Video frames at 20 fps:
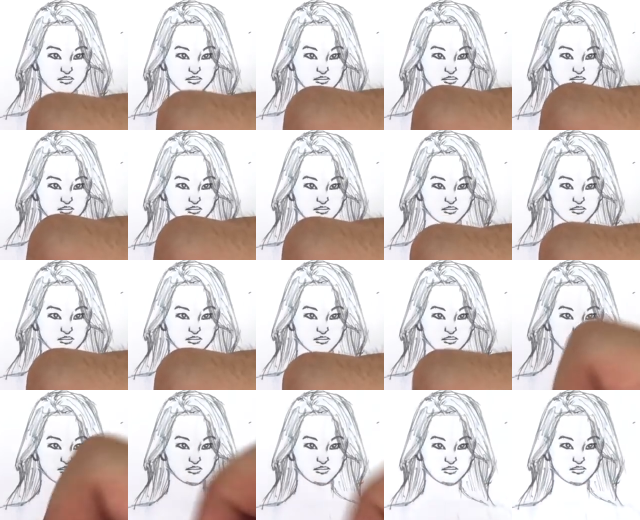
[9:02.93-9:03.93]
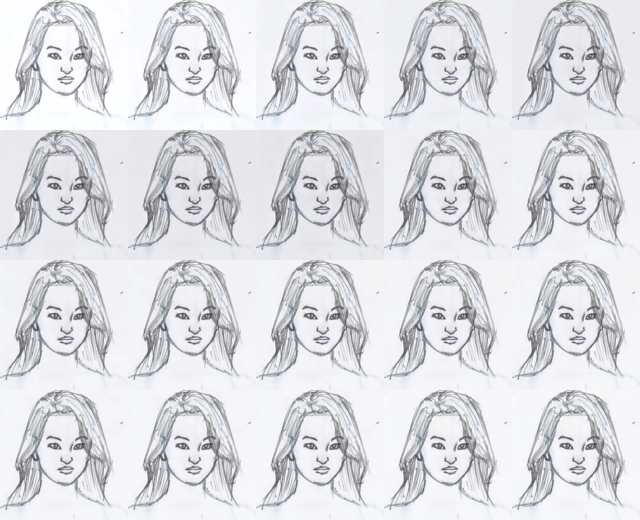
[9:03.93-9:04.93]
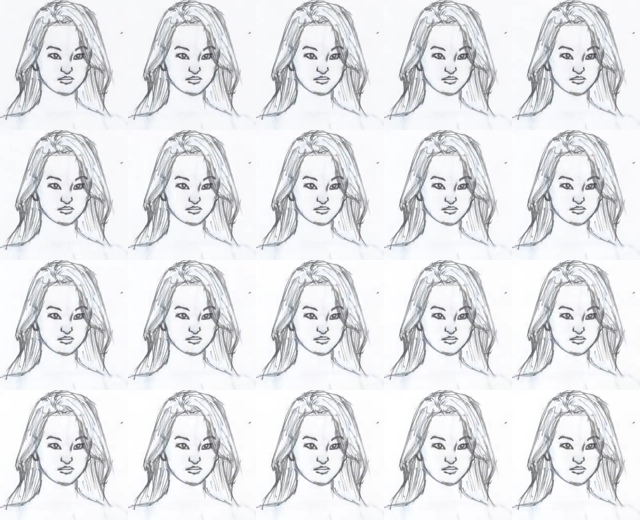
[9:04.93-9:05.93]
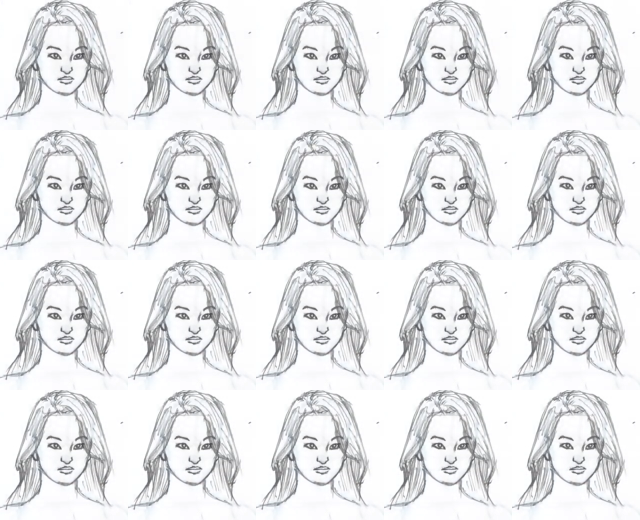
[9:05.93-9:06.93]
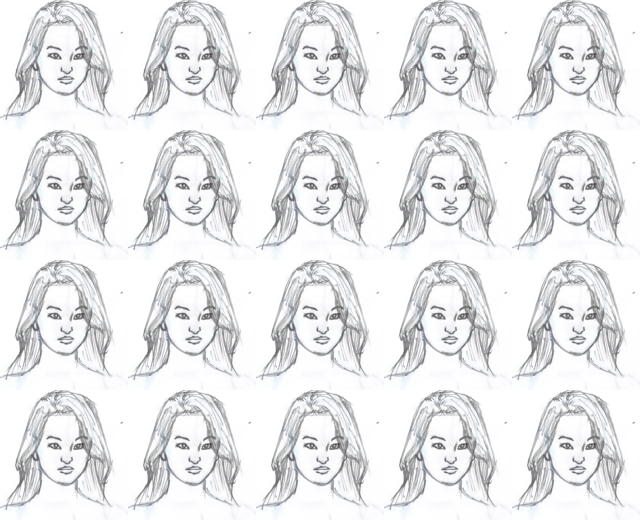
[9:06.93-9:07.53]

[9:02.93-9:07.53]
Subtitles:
Nobody speaks.